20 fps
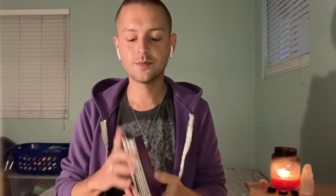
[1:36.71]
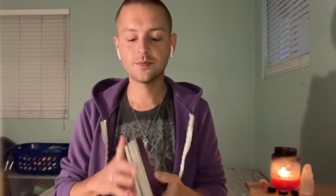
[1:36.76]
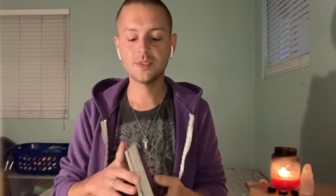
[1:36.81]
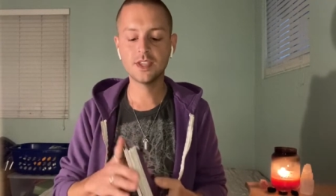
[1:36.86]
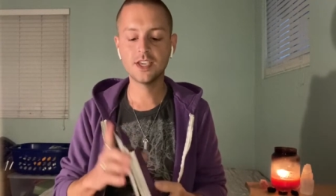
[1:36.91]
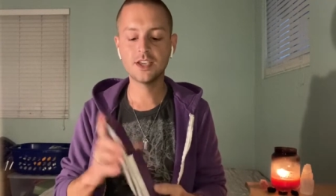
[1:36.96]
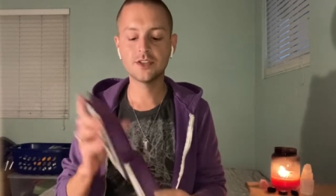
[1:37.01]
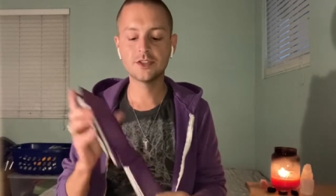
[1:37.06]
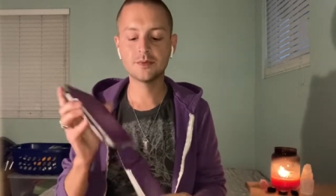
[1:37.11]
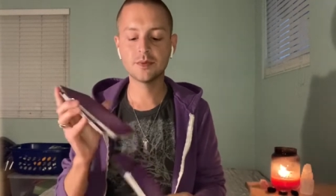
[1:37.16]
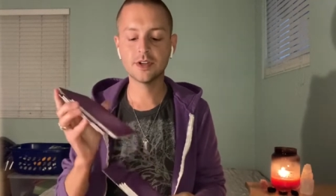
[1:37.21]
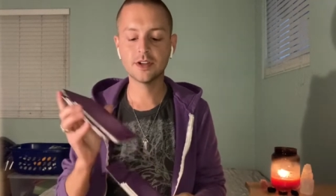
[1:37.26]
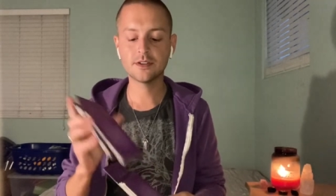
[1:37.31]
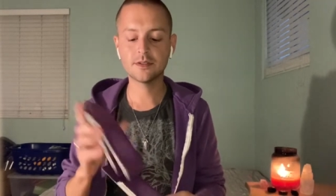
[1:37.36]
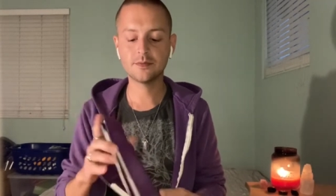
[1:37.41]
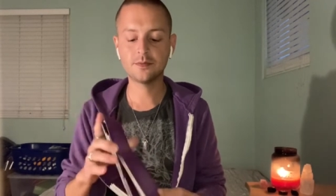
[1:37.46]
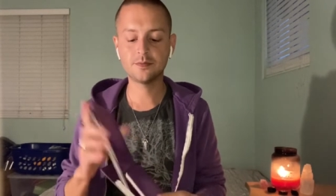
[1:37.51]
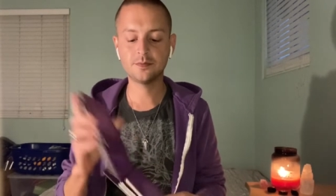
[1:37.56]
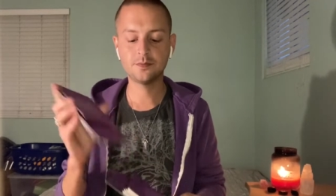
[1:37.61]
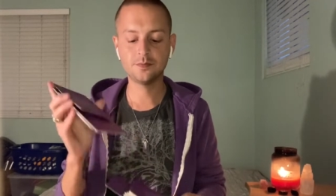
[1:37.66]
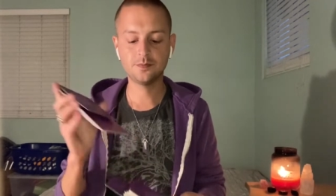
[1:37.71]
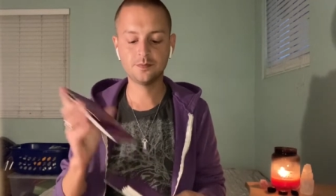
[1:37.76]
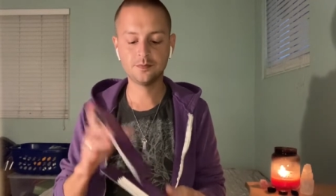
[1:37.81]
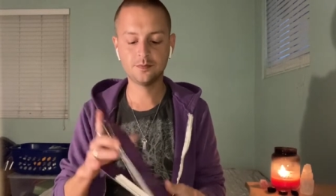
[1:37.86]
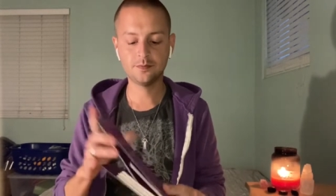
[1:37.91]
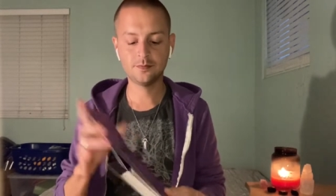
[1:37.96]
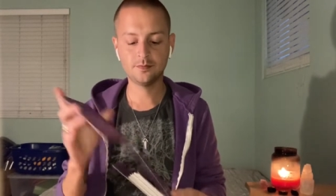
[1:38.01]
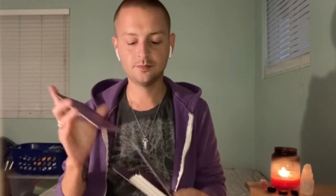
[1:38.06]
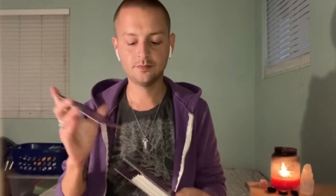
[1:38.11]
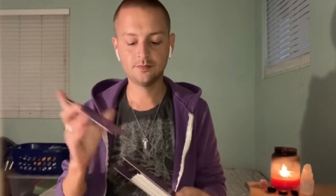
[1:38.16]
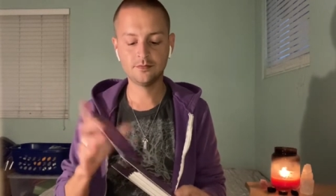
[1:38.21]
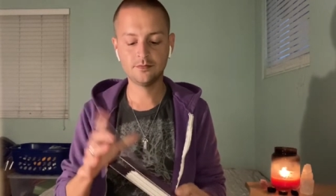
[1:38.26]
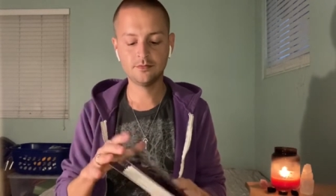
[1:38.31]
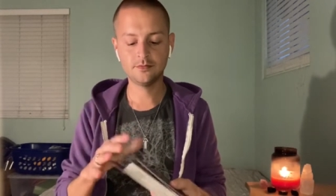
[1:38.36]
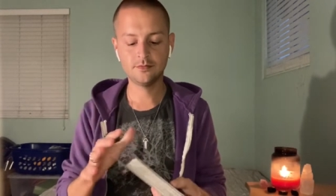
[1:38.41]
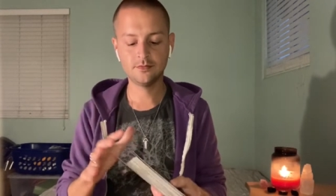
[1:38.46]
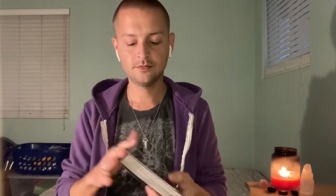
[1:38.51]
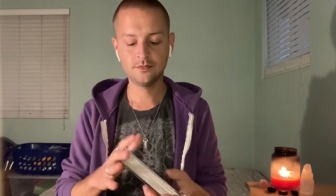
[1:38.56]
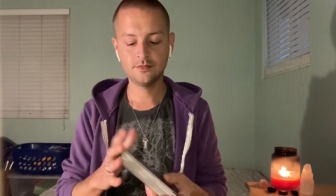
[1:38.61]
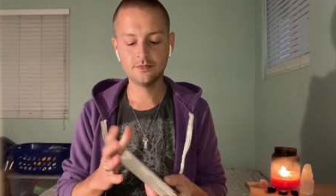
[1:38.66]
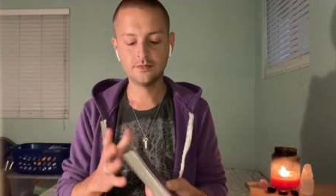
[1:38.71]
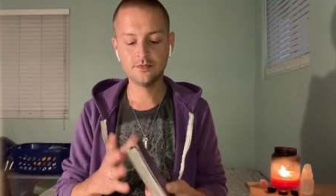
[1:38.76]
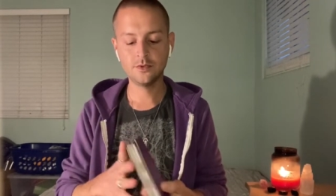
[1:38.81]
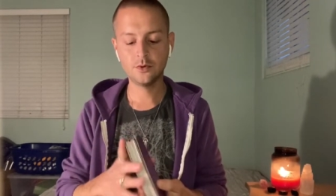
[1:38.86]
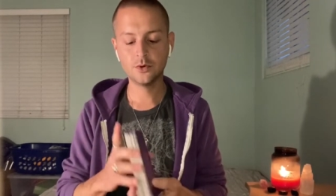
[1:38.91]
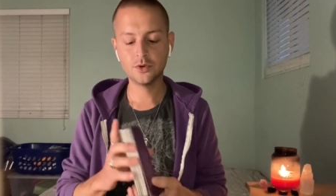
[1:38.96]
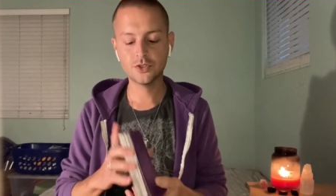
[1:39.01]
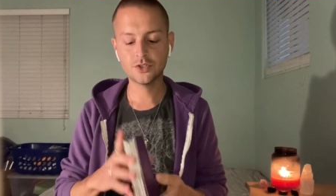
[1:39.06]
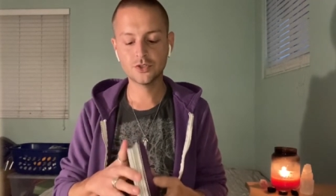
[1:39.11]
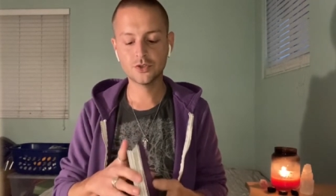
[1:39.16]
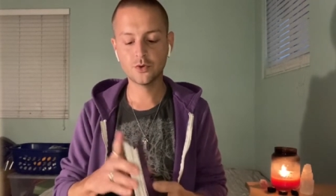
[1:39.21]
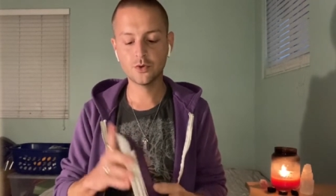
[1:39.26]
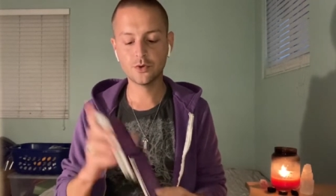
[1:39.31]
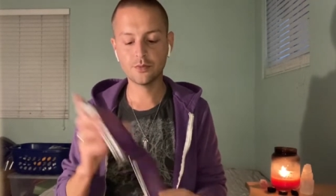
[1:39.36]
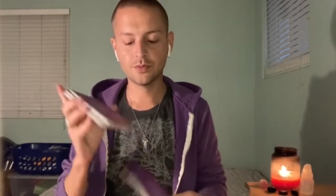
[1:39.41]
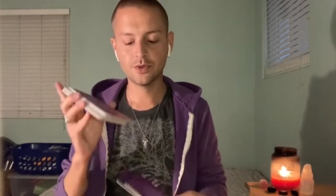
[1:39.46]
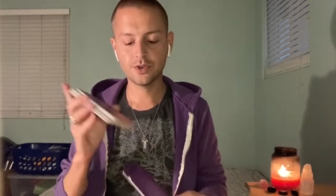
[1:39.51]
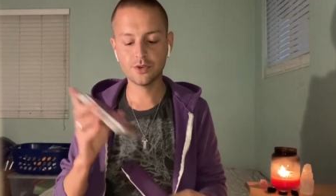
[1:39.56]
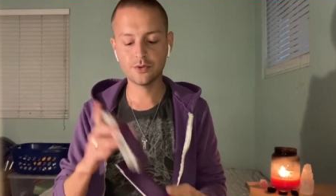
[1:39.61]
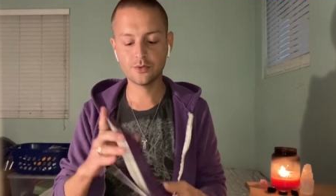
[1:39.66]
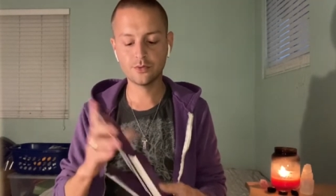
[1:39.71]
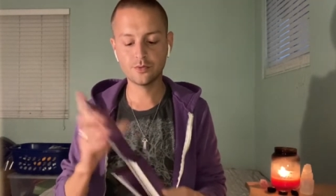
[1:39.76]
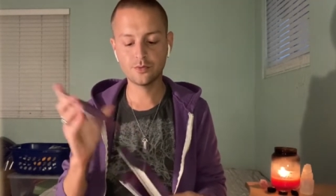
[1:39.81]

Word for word: Thank you, Spirit. For Scorpio.